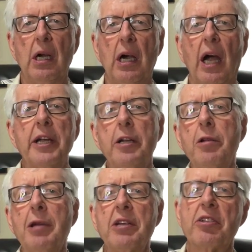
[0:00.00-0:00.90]
Are you
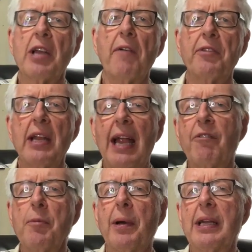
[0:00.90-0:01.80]
doing stuff that
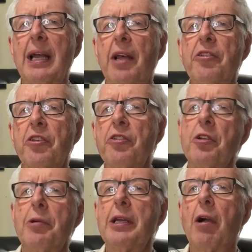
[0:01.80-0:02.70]
everybody else is
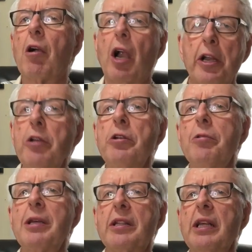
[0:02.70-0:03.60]
doing, or are you
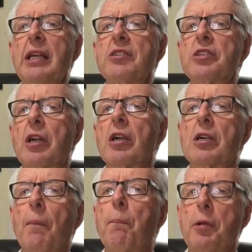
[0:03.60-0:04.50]
doing things that are
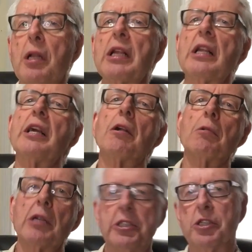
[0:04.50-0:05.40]
completely
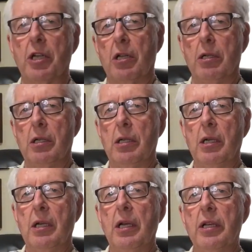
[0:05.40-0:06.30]
original?
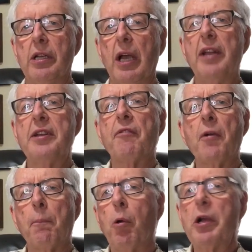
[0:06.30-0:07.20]
A
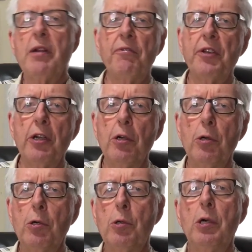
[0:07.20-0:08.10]
different point of
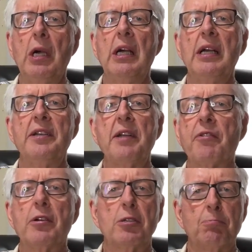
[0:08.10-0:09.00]
view,
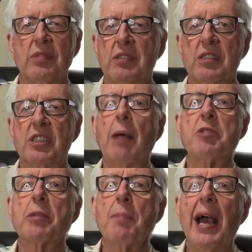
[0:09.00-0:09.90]
different
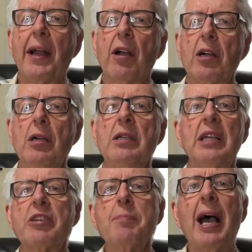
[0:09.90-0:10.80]
subject matter,
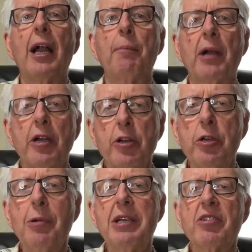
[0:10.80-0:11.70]
doesn't matter, but are you
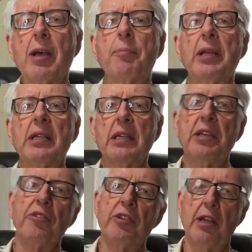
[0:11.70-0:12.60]
doing something that
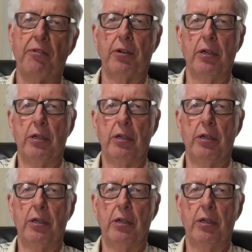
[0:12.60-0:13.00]
is different?